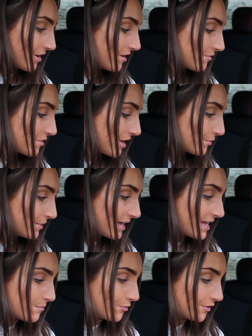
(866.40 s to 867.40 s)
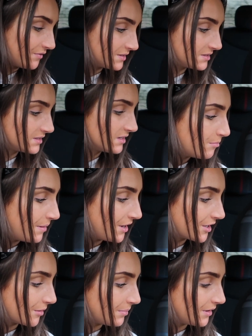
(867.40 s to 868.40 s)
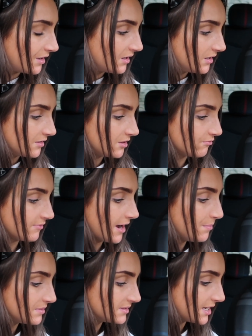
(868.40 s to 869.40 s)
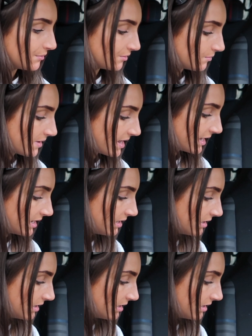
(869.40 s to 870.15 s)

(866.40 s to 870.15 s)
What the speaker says: I kind of want to eat more of this burger, but the wrap is now in the way.